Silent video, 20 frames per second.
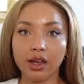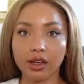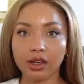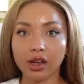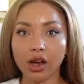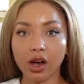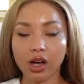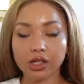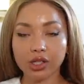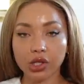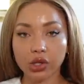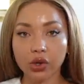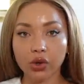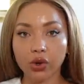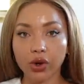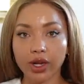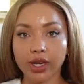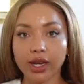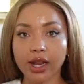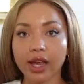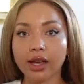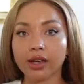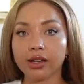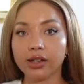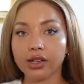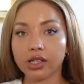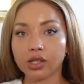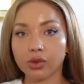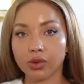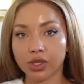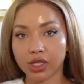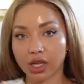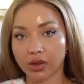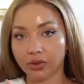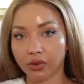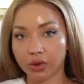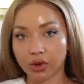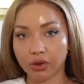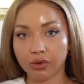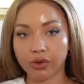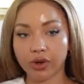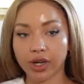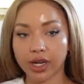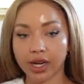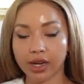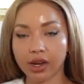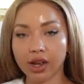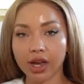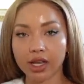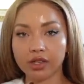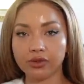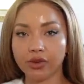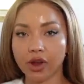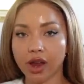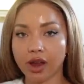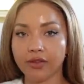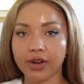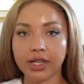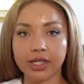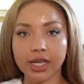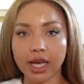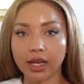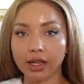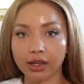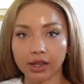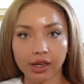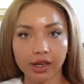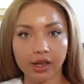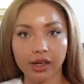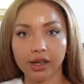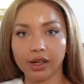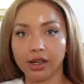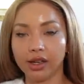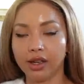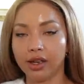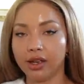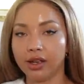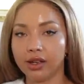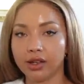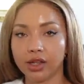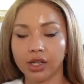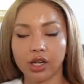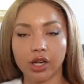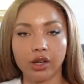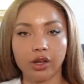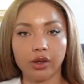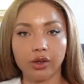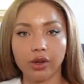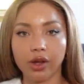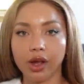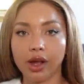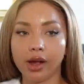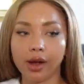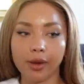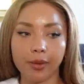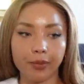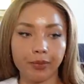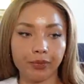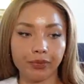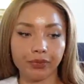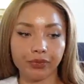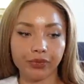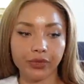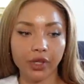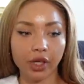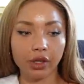Carter coin necklace would give you a really nice very delicate you know um,